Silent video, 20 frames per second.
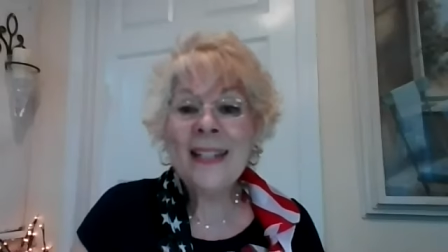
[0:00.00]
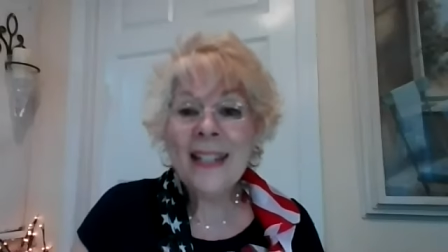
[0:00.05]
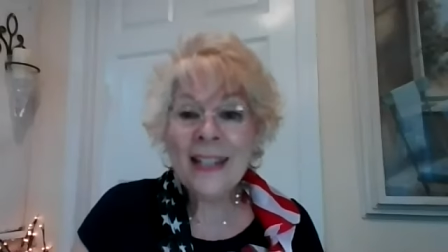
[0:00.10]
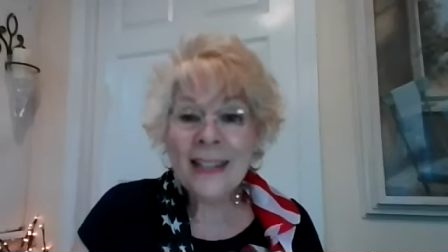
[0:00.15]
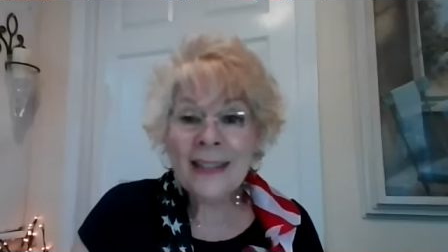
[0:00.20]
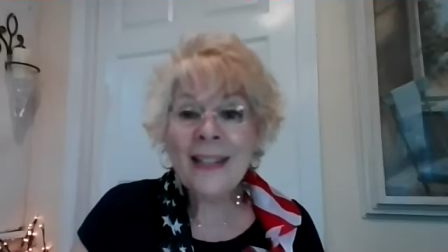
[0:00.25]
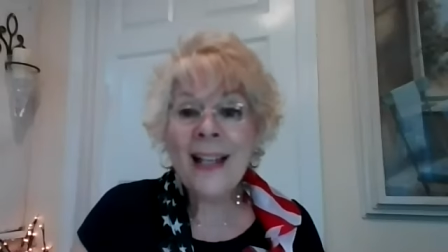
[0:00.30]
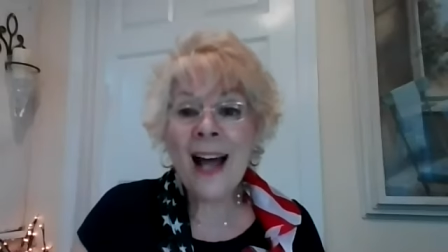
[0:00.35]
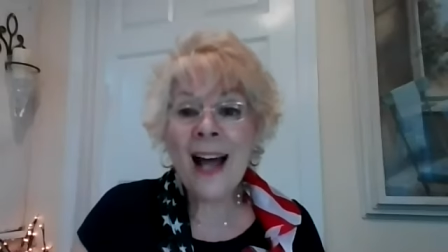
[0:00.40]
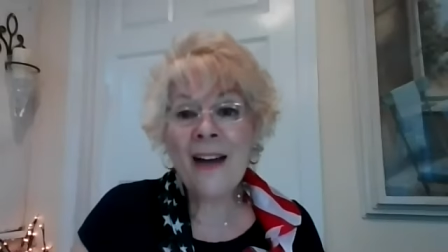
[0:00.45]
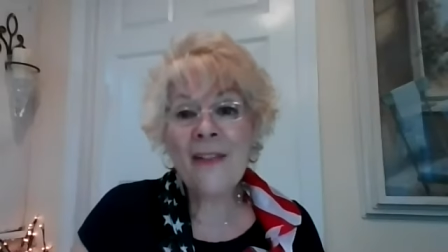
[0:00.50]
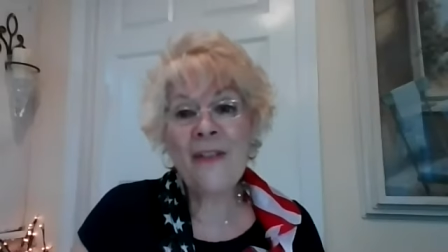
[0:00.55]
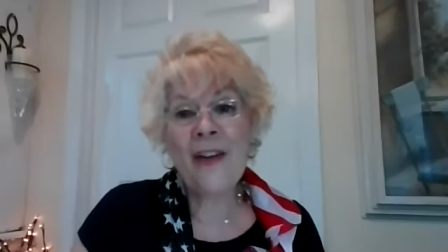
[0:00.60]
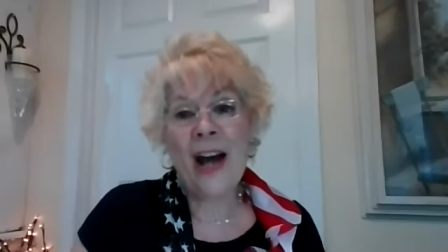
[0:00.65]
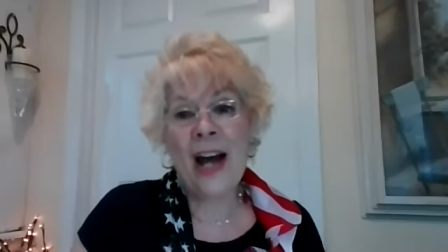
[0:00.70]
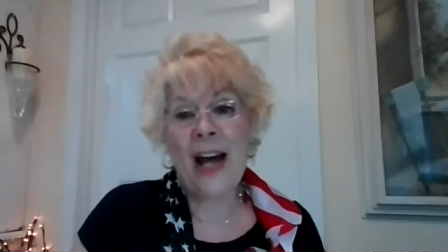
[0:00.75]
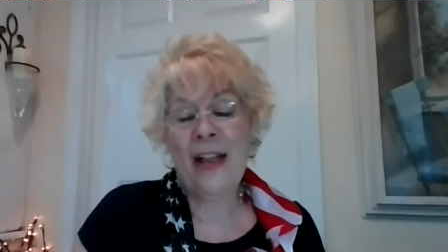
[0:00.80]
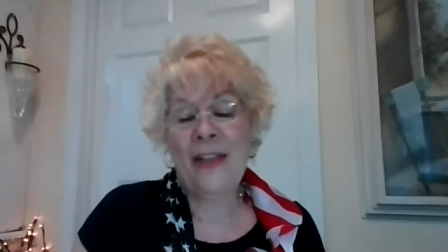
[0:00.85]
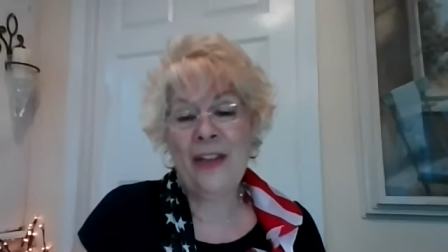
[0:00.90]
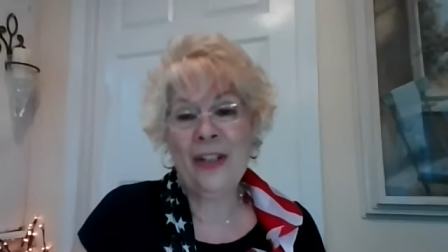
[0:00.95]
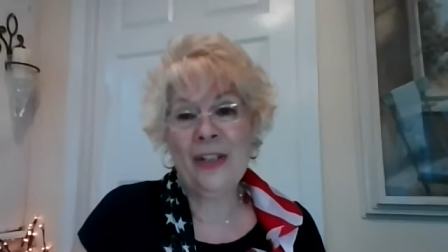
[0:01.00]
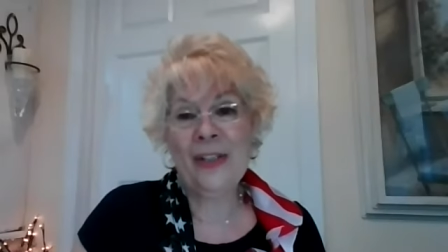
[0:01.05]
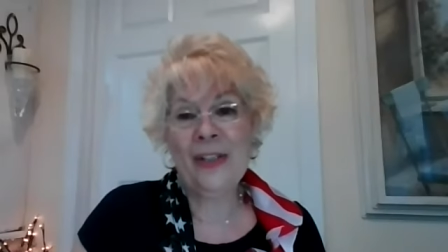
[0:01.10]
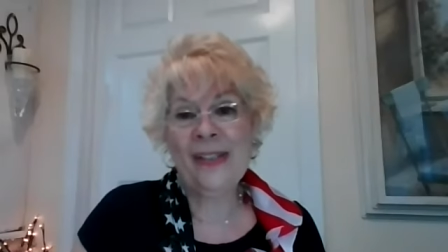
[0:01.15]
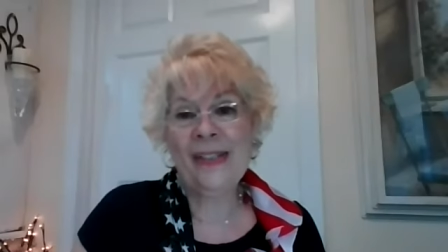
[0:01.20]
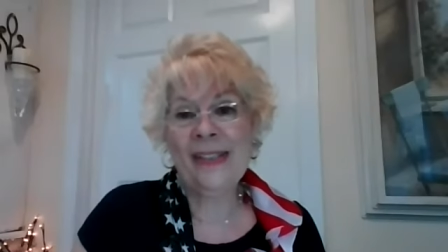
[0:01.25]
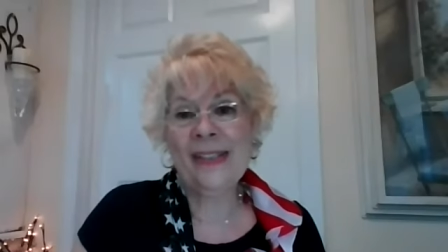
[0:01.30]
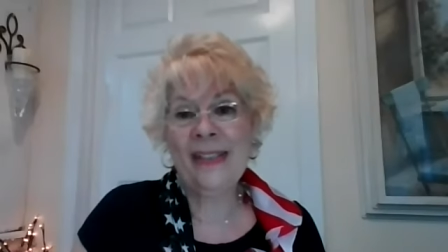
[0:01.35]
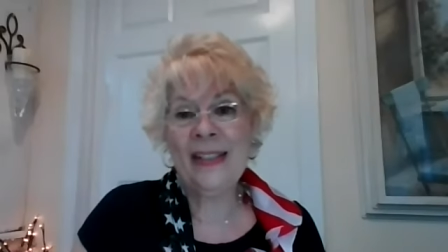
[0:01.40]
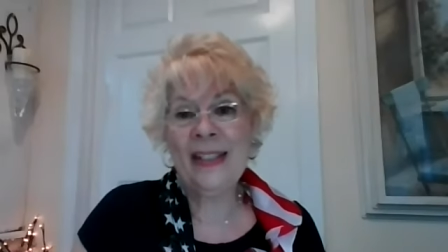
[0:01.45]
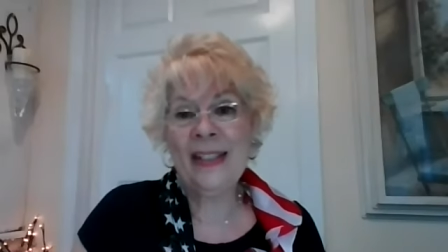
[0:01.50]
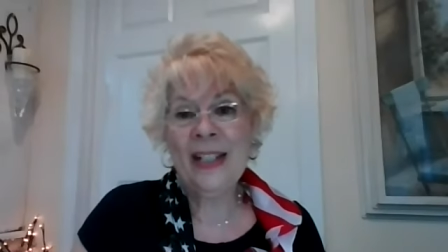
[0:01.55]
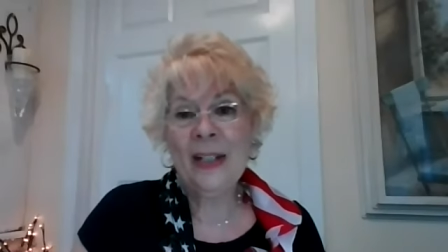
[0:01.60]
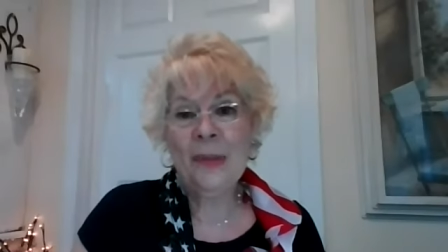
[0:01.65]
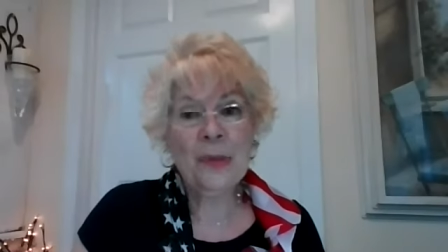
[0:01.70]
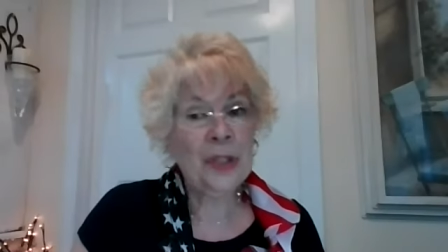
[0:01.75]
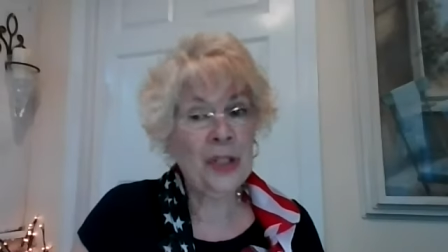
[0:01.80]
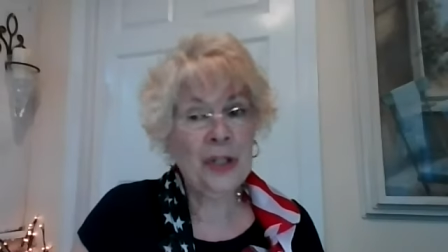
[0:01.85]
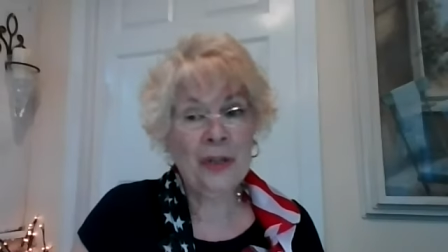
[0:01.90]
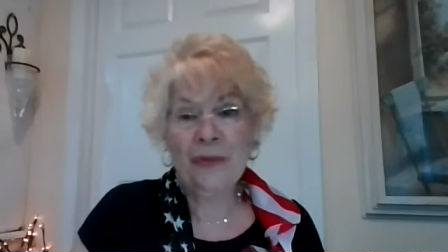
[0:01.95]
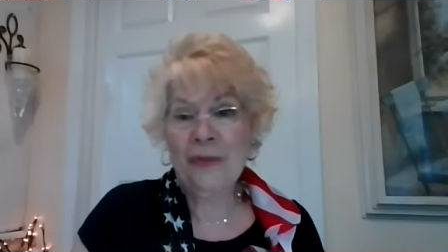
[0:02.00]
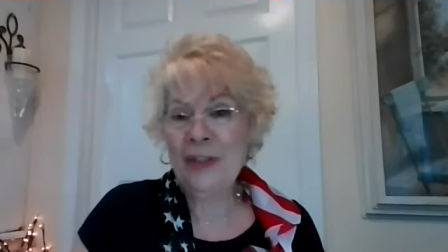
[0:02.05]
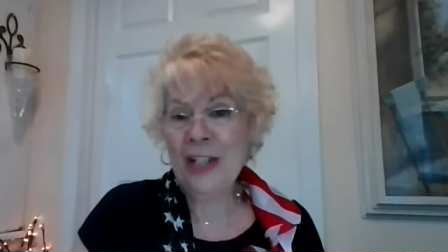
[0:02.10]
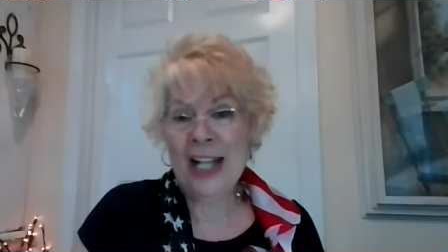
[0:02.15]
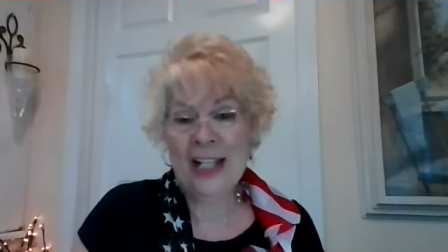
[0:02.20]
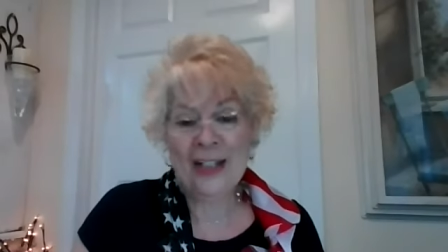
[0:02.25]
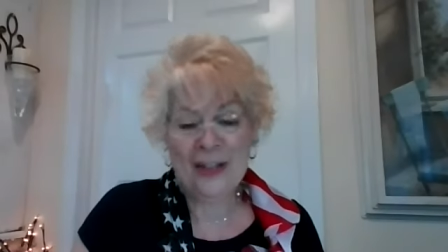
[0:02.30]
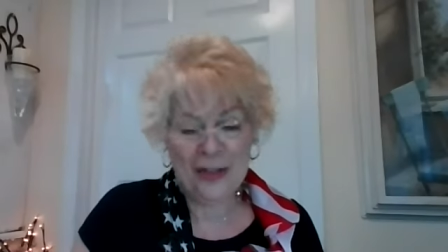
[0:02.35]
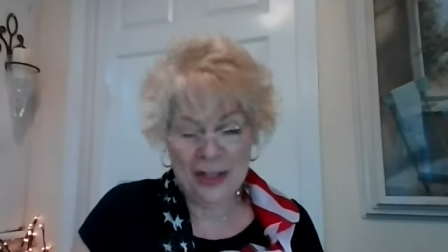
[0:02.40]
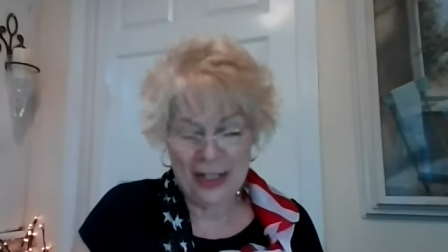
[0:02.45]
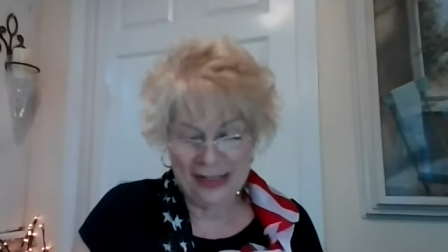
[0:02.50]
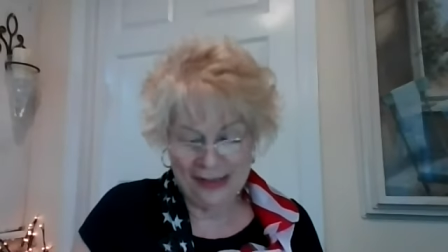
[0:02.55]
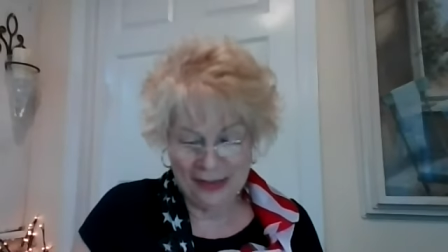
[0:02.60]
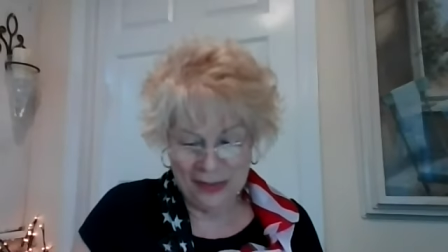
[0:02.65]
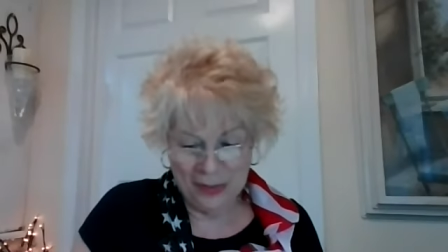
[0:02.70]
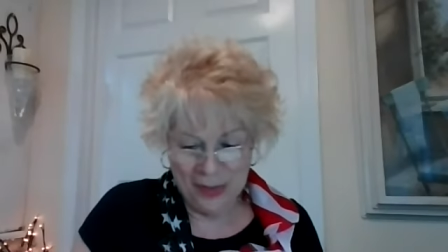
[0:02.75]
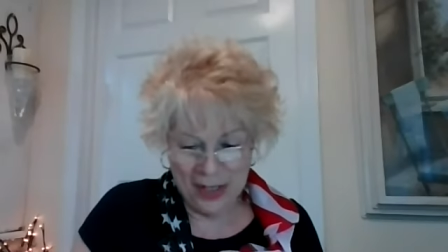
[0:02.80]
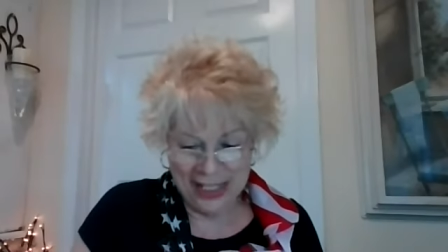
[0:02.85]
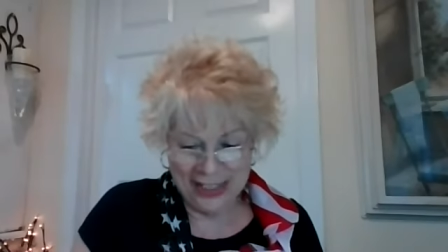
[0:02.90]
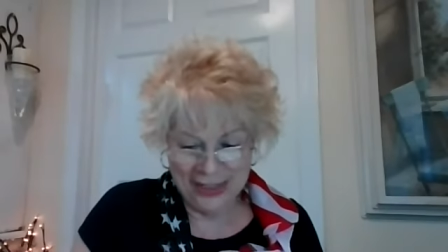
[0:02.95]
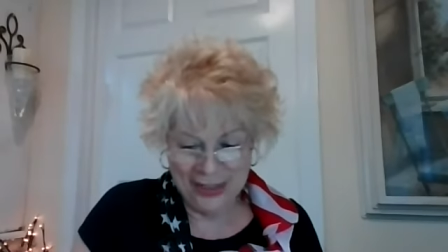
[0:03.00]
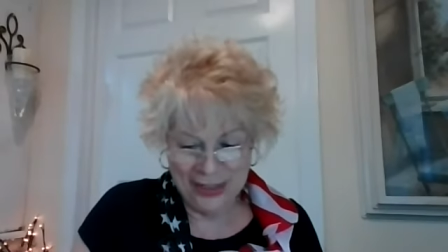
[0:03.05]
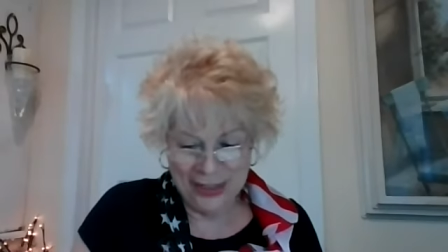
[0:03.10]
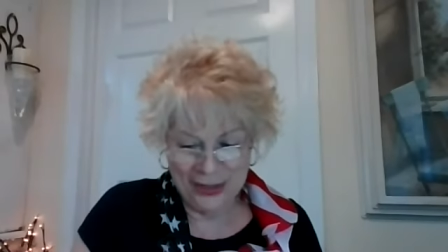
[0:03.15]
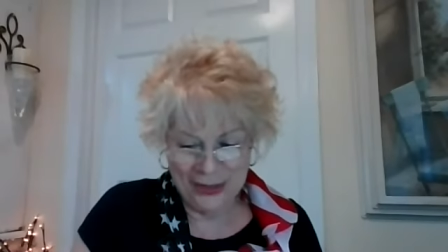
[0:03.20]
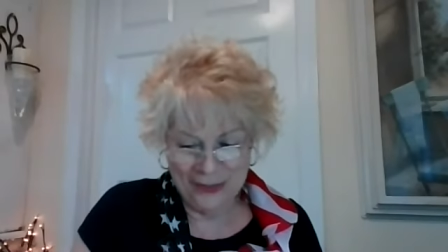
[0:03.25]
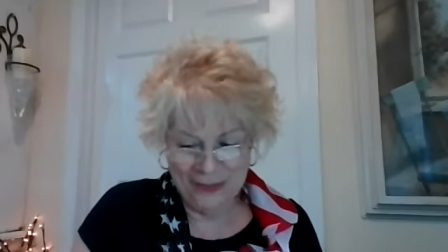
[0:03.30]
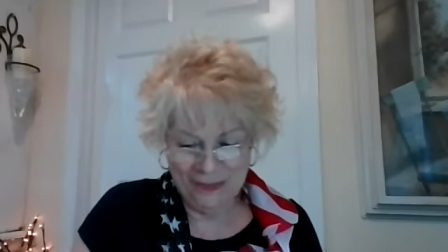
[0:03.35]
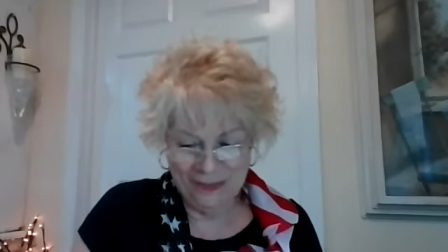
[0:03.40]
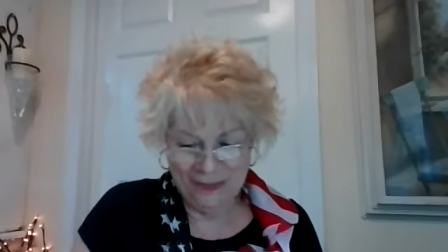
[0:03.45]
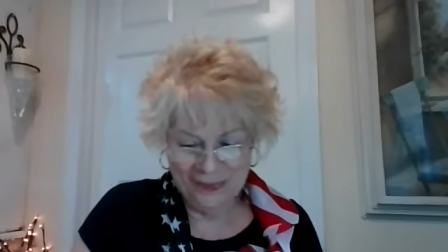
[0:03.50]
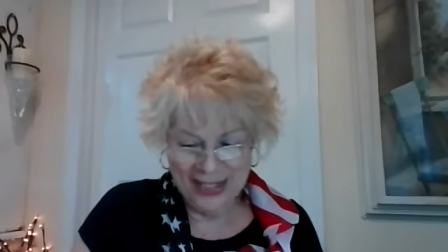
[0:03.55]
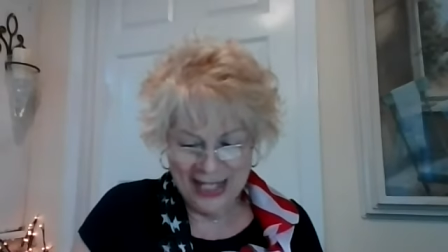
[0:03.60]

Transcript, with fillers: to love others when your flesh doesn't want to.